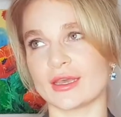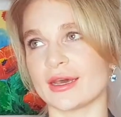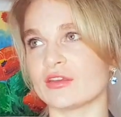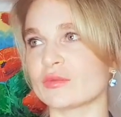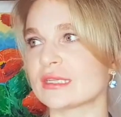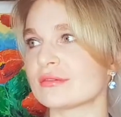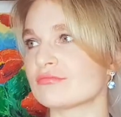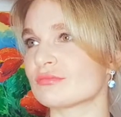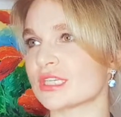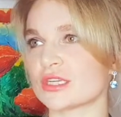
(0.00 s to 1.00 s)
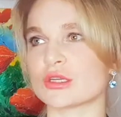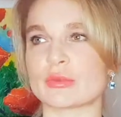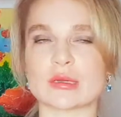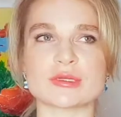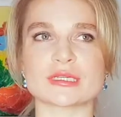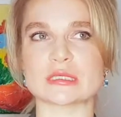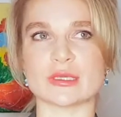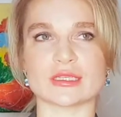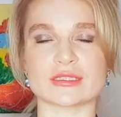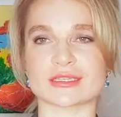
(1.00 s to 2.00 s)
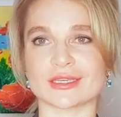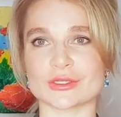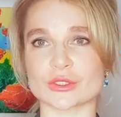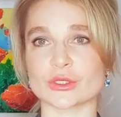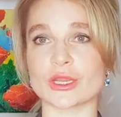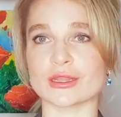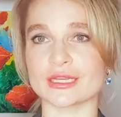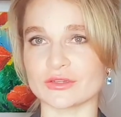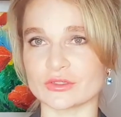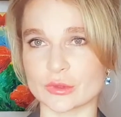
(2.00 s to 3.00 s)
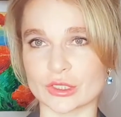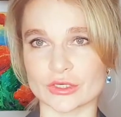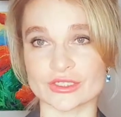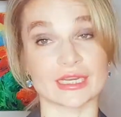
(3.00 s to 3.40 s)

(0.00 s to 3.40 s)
I've been teaching public speaking skills to non-native speakers,